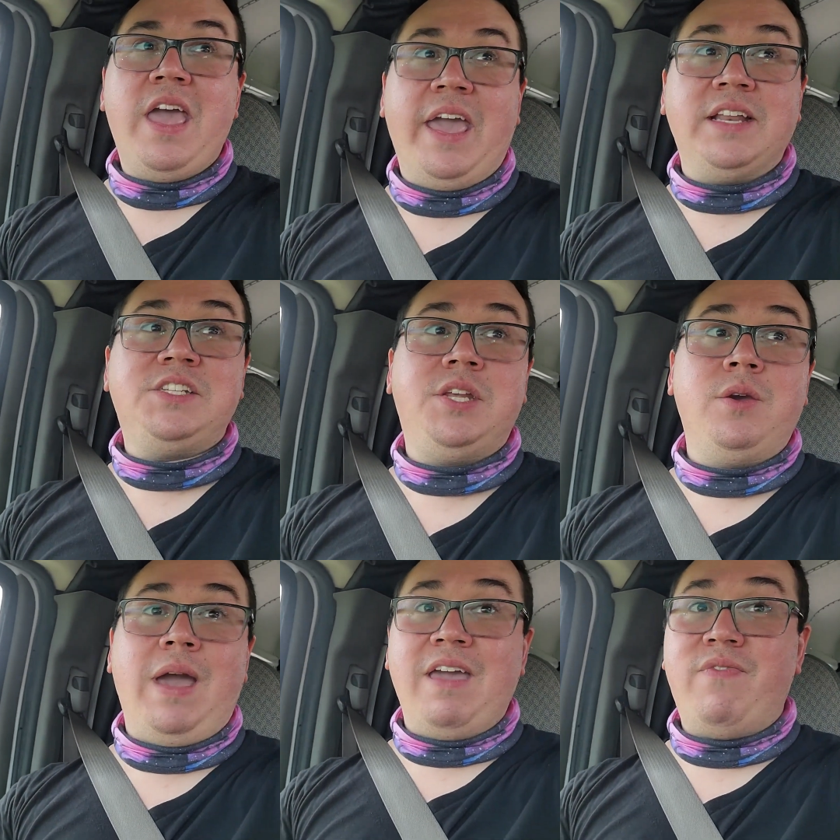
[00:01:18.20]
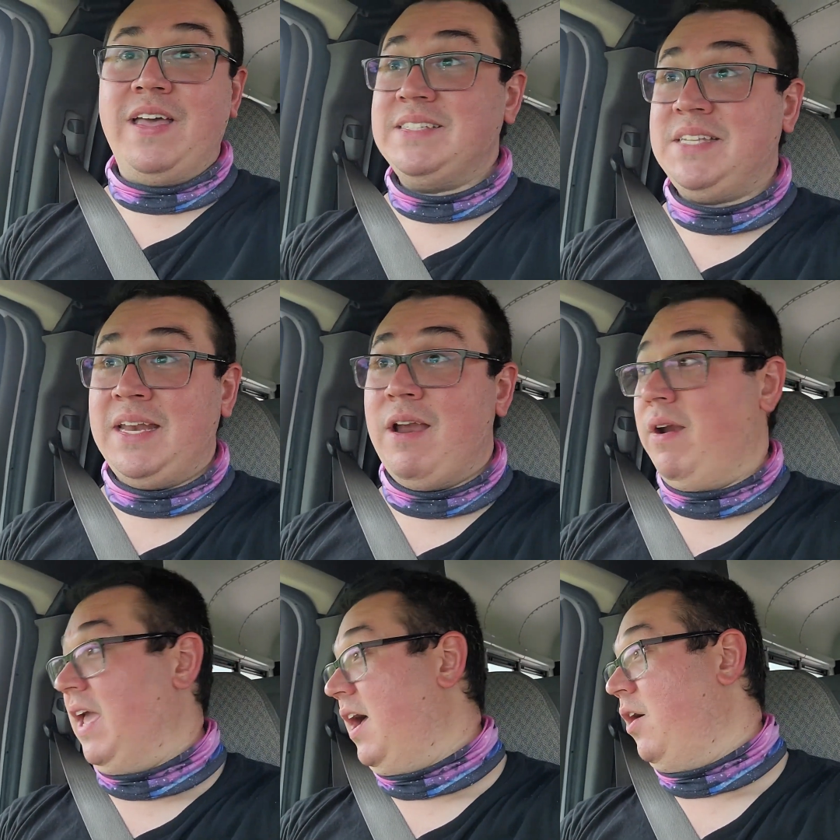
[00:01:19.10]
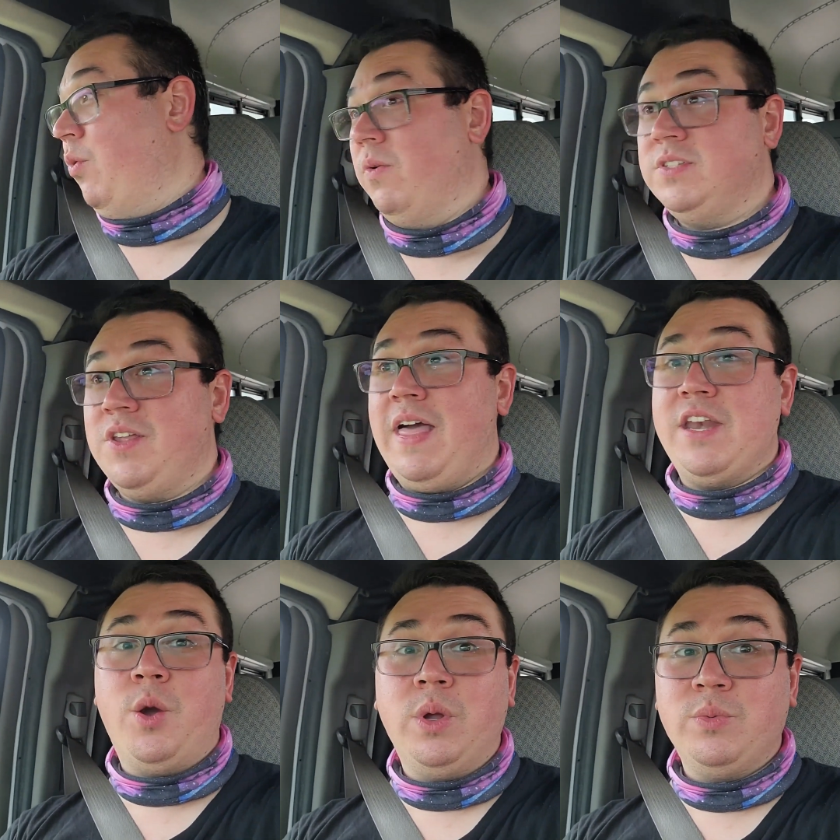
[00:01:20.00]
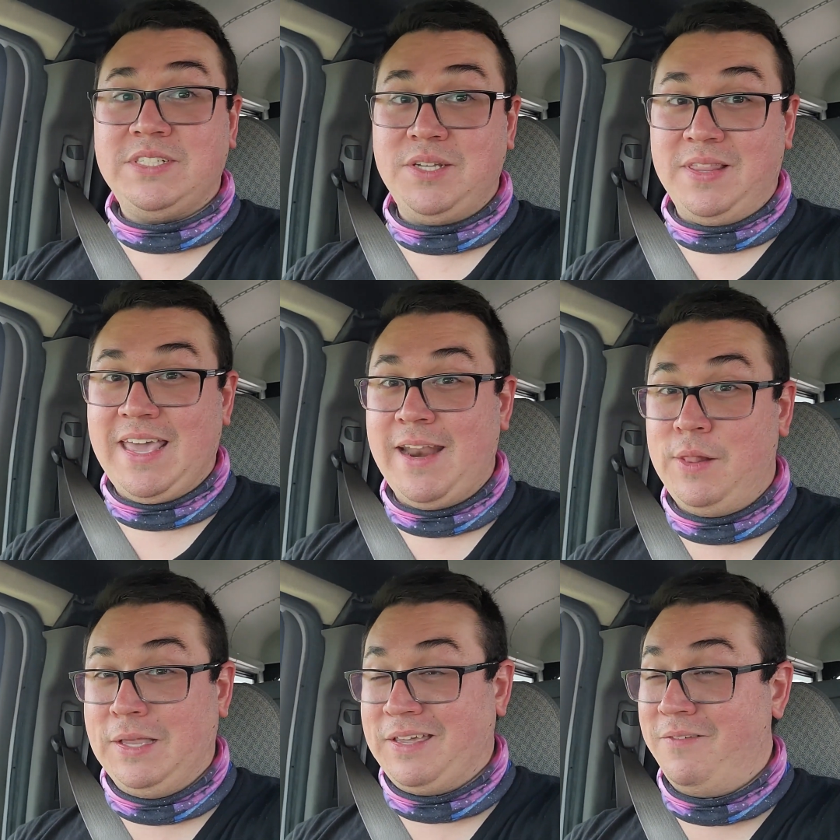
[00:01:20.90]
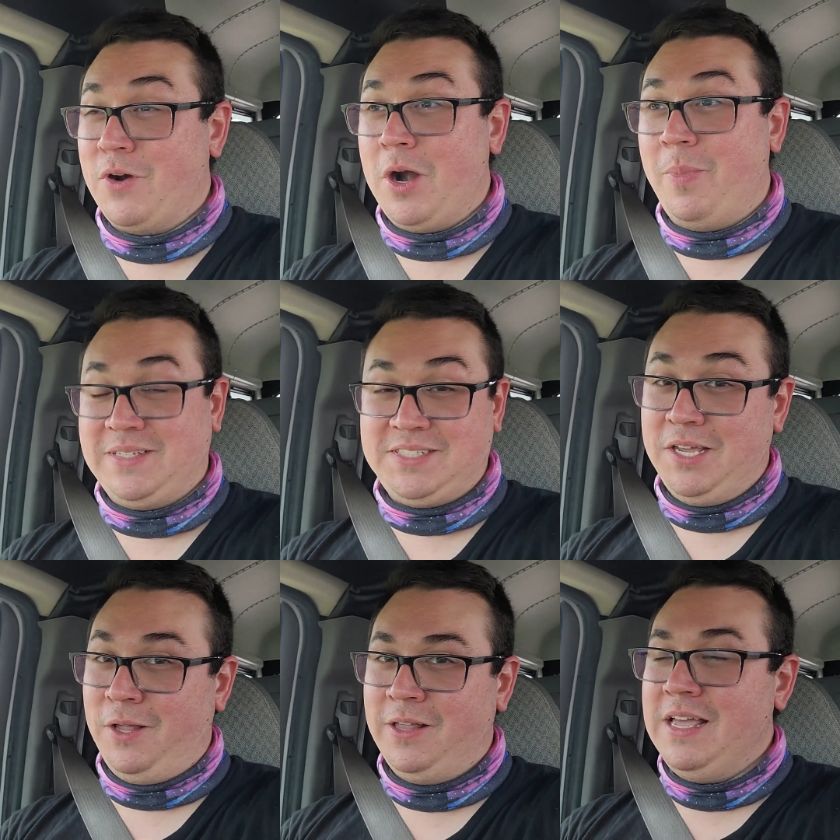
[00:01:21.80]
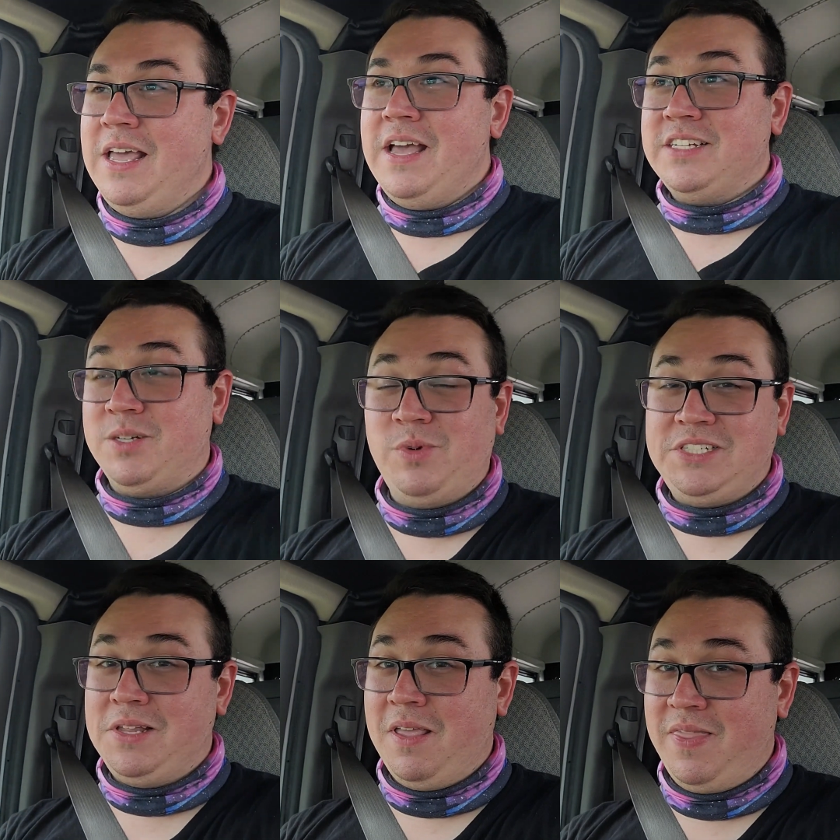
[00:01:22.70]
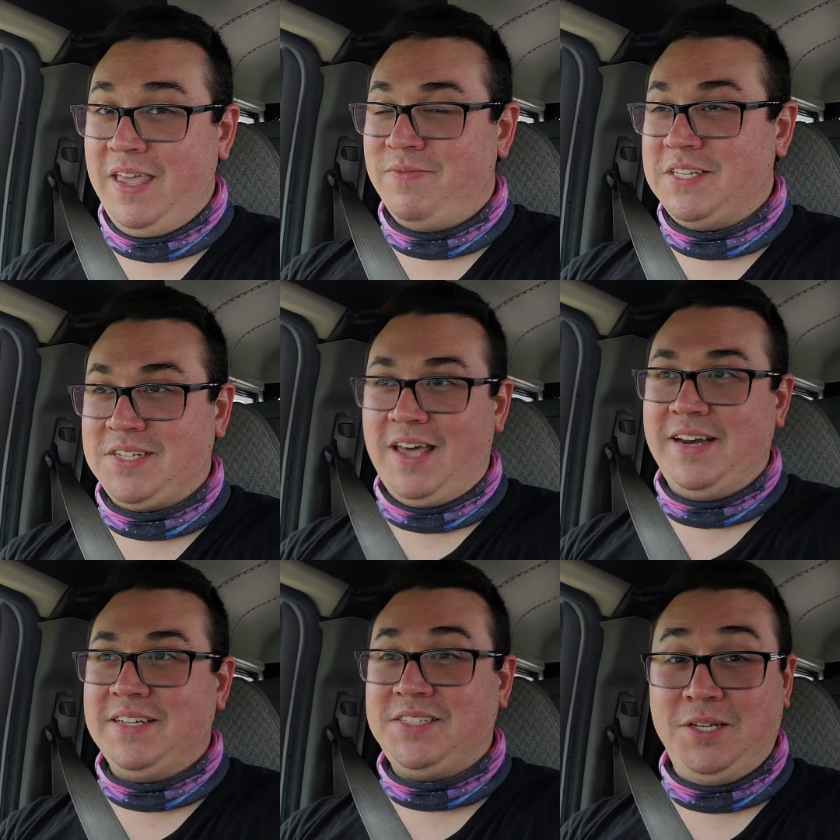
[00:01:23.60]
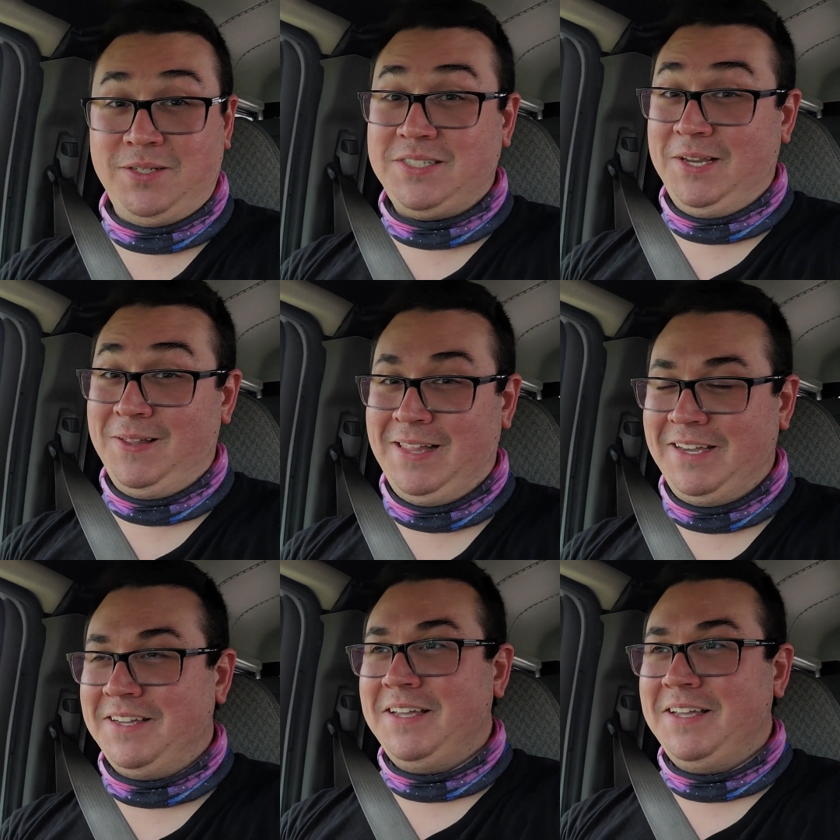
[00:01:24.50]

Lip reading: into a fenced-in area so that no one would steal the catalytic converter, but still, some Brazilian thief decided to still steal it.